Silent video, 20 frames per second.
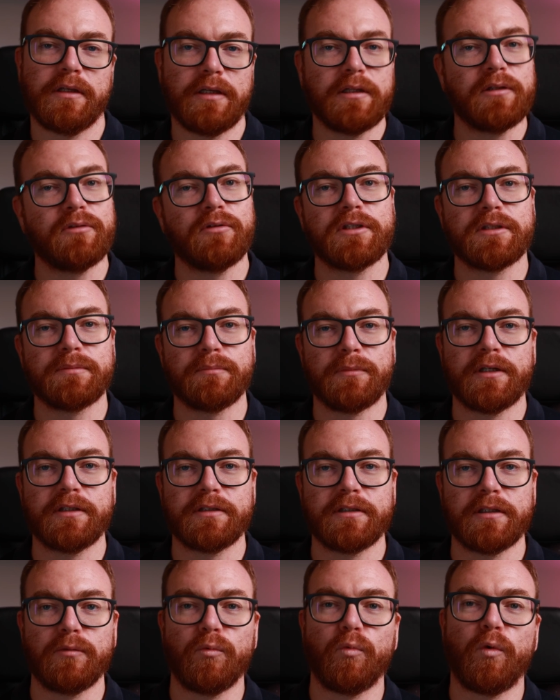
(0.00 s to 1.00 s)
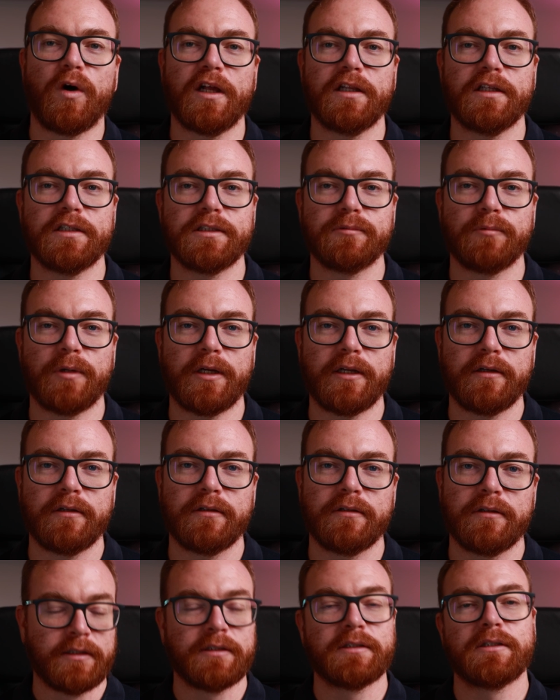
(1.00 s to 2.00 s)
into a smart and wireless one.
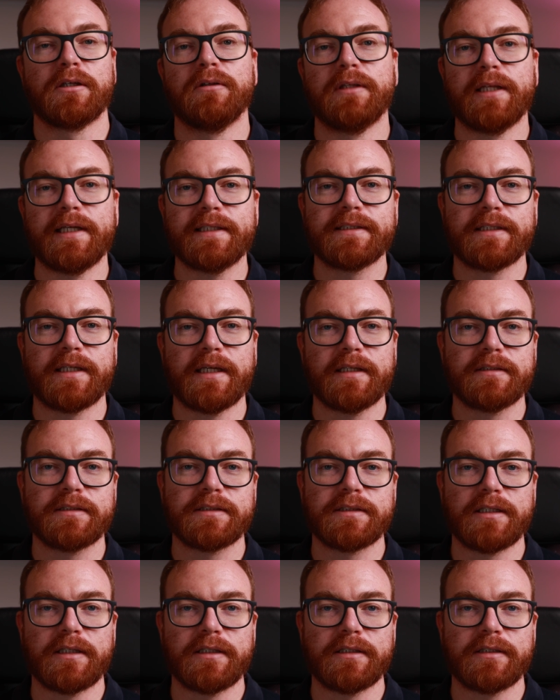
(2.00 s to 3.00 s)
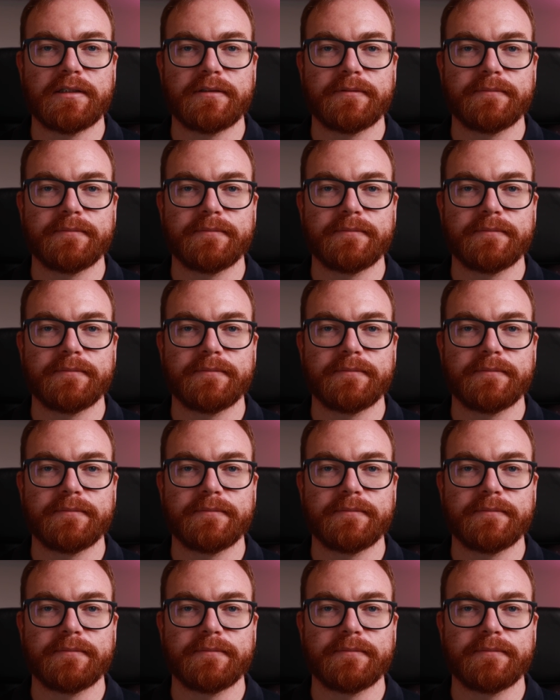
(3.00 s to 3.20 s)
So let's get started.